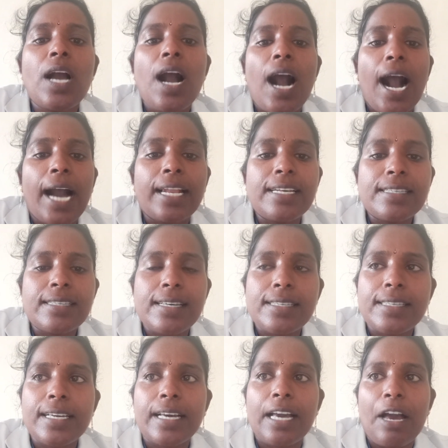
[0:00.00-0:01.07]

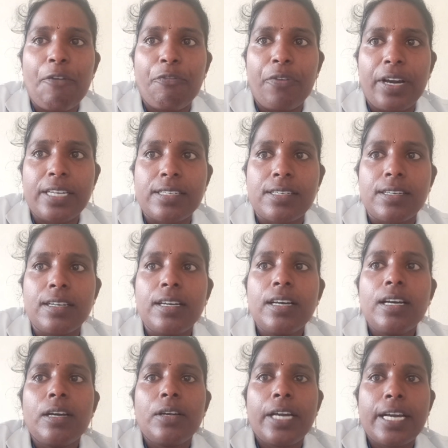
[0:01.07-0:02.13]
anesthetic effect.
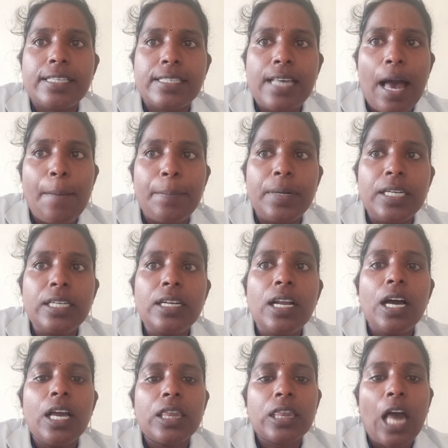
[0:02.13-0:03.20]

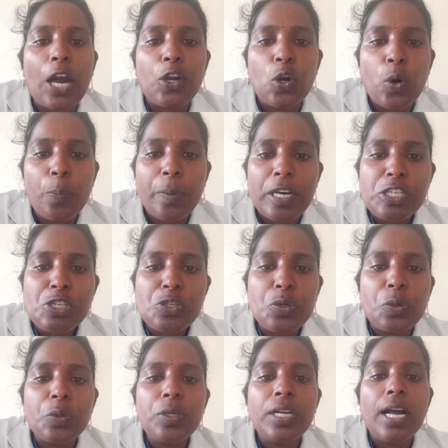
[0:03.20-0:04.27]
Example
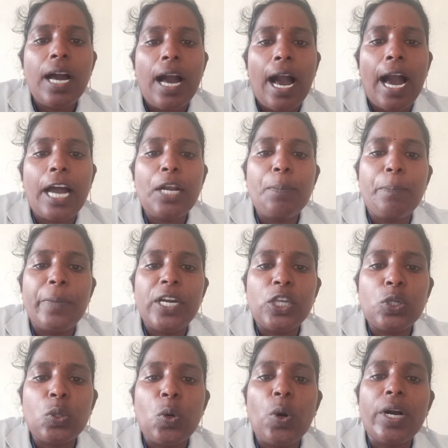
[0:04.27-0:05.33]
thiopentone and
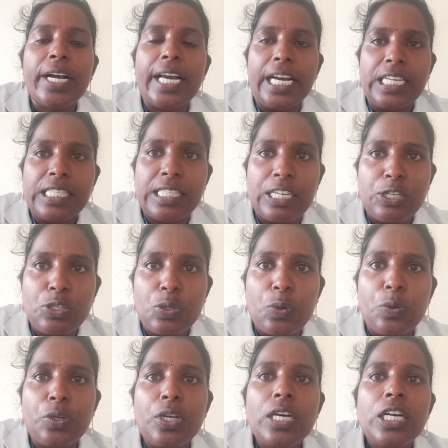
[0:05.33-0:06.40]

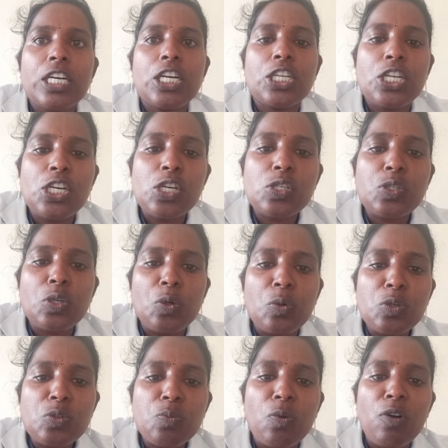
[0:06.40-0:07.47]
methotrexate. It is
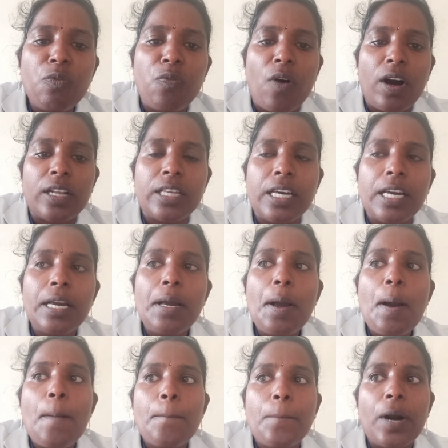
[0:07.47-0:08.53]
useful for the
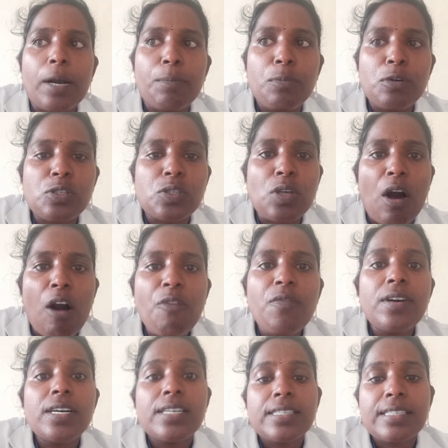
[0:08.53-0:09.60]
purpose of
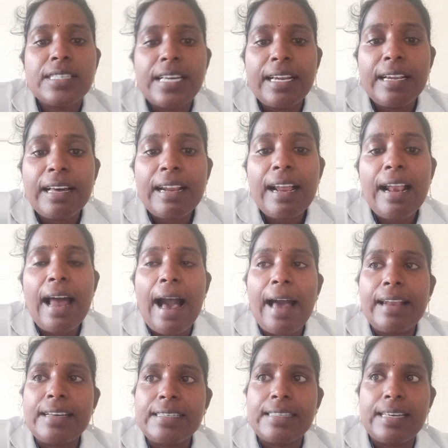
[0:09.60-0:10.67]
general
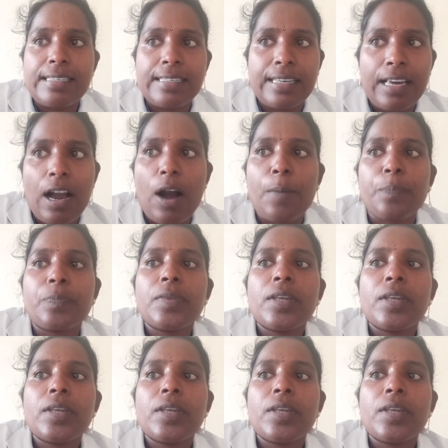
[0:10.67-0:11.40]
anesthesia.